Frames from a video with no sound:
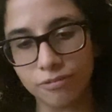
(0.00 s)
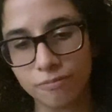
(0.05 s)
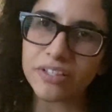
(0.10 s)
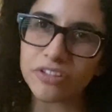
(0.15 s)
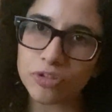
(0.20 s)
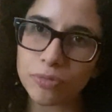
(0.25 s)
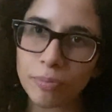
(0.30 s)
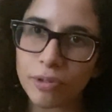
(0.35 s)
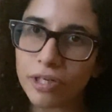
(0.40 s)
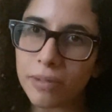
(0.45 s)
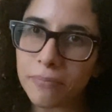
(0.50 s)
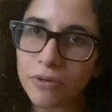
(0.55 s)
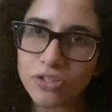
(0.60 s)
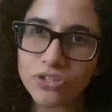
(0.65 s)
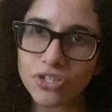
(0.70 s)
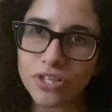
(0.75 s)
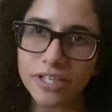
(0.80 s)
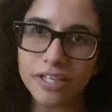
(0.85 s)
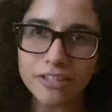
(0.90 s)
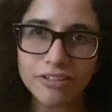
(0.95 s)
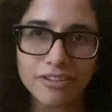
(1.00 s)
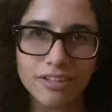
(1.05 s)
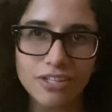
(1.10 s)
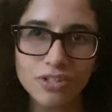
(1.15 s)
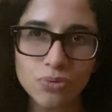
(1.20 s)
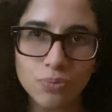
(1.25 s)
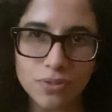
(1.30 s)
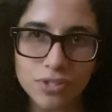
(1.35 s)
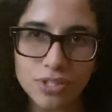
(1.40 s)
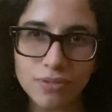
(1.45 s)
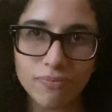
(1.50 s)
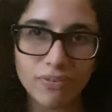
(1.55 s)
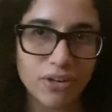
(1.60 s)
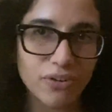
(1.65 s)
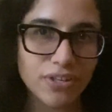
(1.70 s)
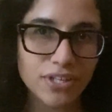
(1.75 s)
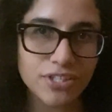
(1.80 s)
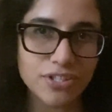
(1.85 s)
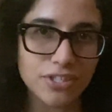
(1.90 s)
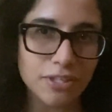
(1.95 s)
That's pretty much it. This one's
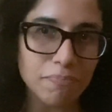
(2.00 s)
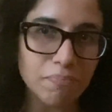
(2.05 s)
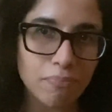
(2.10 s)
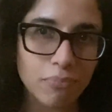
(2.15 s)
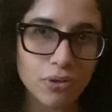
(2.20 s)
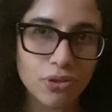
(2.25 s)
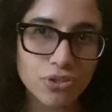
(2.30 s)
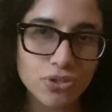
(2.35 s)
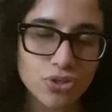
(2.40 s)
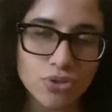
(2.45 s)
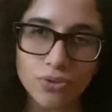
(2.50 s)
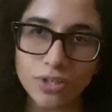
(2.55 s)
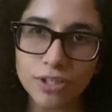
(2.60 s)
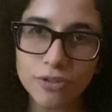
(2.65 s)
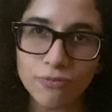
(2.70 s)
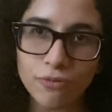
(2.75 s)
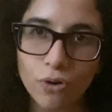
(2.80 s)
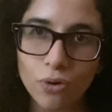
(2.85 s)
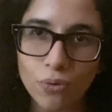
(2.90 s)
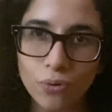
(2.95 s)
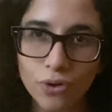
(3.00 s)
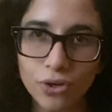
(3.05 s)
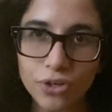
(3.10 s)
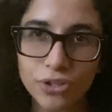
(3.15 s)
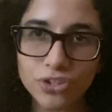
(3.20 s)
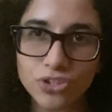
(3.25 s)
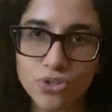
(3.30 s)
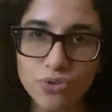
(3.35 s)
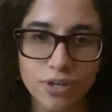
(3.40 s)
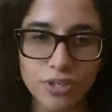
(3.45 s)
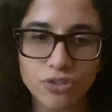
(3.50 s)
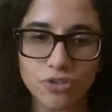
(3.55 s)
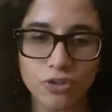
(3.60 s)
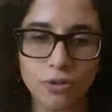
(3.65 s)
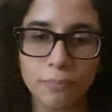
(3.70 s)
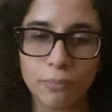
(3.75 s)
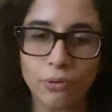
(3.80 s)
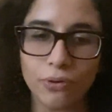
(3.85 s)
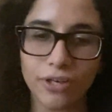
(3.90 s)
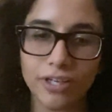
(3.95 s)
very simple, straightforward, straight to the
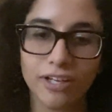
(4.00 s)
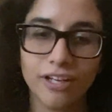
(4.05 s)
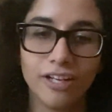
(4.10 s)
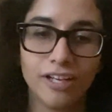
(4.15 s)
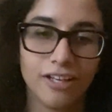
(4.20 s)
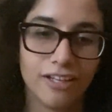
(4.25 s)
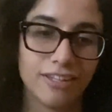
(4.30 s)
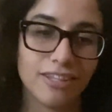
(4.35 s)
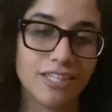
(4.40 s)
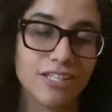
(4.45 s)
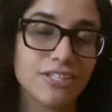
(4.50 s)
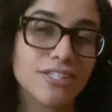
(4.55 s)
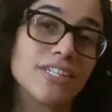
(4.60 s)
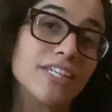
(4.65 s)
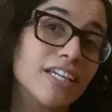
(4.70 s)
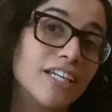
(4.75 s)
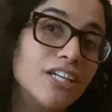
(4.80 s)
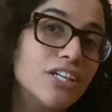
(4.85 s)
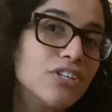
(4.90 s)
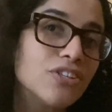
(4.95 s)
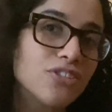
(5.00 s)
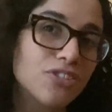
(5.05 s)
point. This is